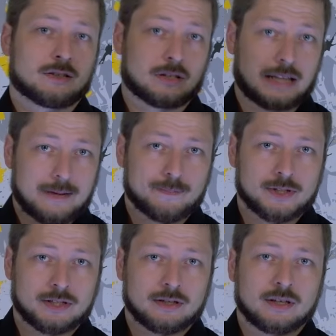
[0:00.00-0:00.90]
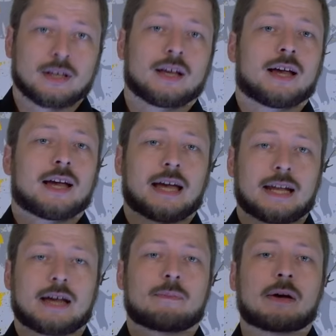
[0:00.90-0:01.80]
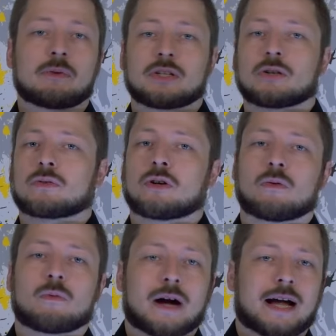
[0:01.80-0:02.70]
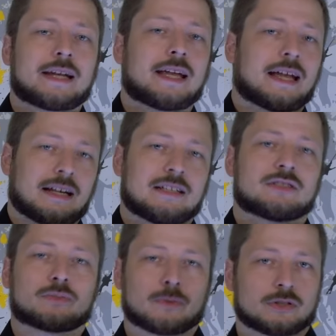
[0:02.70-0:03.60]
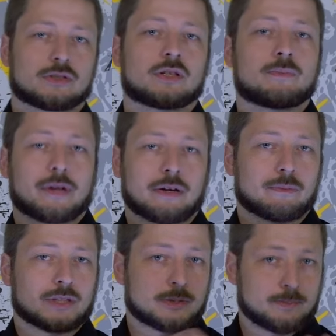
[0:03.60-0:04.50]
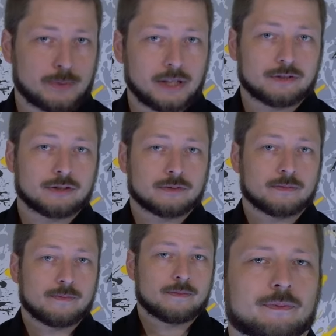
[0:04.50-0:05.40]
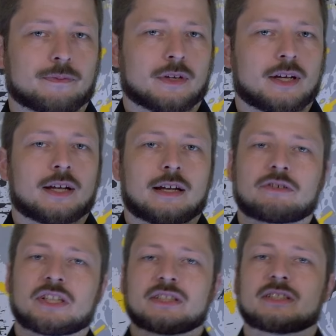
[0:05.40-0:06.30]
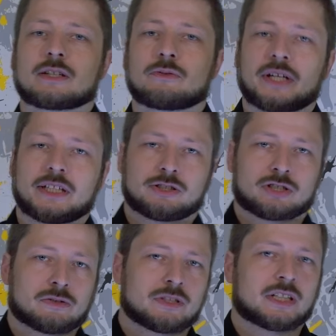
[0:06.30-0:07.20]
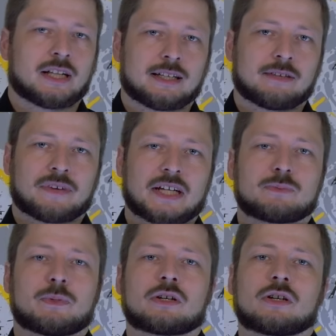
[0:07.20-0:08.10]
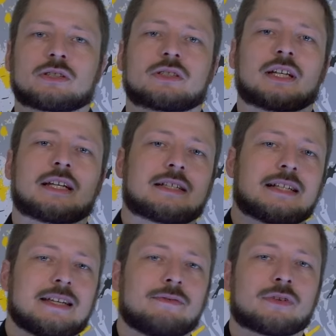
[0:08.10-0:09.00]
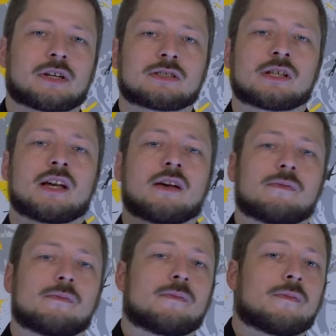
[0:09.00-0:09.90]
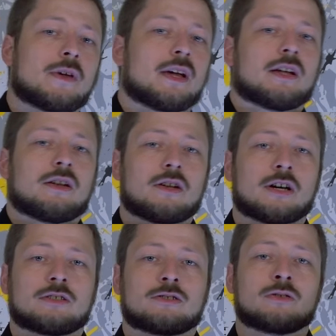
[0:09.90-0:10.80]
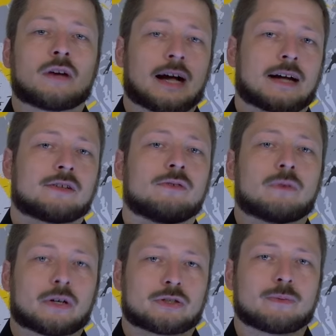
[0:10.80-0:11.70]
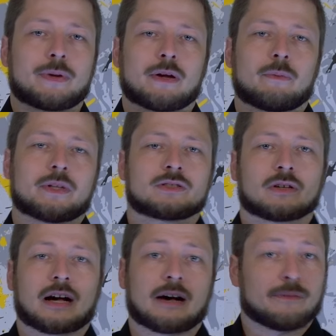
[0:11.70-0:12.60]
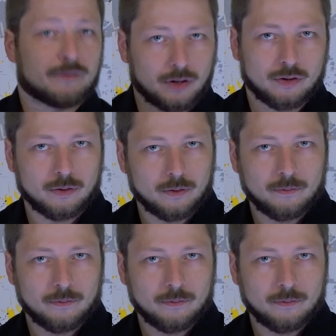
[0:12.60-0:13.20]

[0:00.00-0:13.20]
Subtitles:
collapse, and thereby we don't know why the aliens wanted the pyramids built. Now, this is a great storytelling device because it leaves us not to argue what the pyramids are for.